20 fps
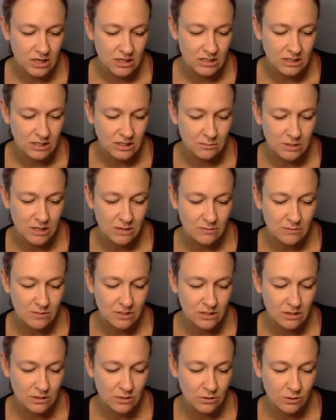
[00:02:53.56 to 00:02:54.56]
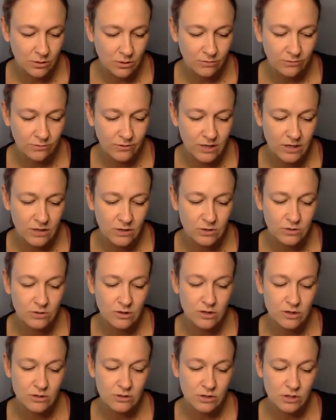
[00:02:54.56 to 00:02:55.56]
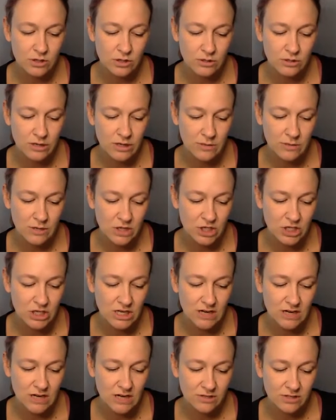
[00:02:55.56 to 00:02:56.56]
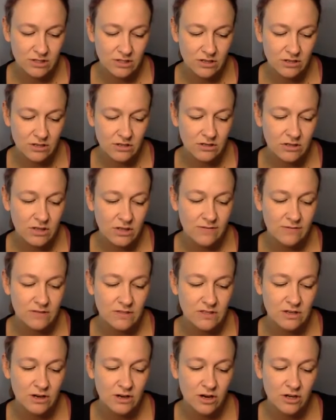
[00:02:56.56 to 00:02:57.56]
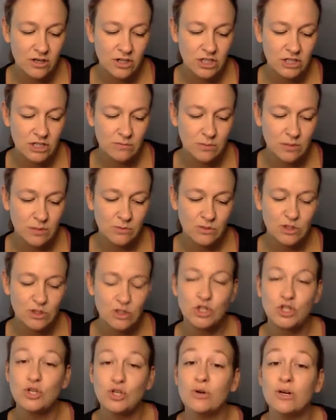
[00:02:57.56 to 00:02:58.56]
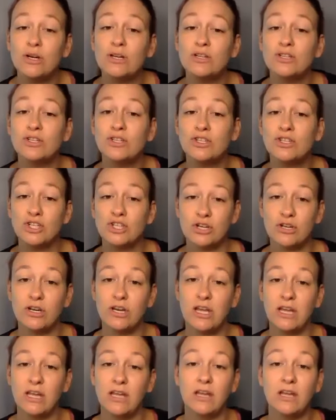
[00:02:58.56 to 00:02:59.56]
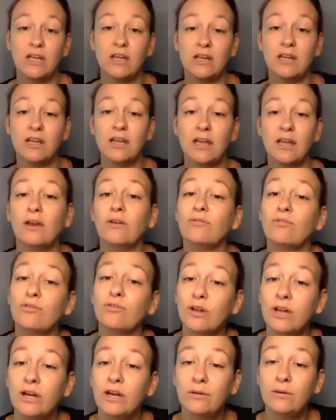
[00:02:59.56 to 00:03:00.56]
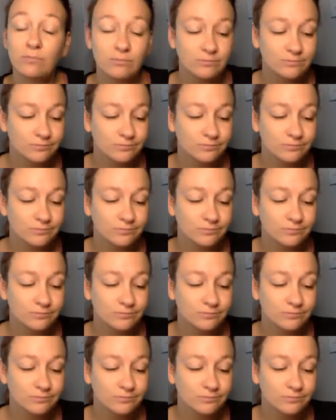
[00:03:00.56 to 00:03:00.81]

Sometimes in a cornfield or under a tree, but she never saw her life as a hardship. It was a joyous journey in freedom.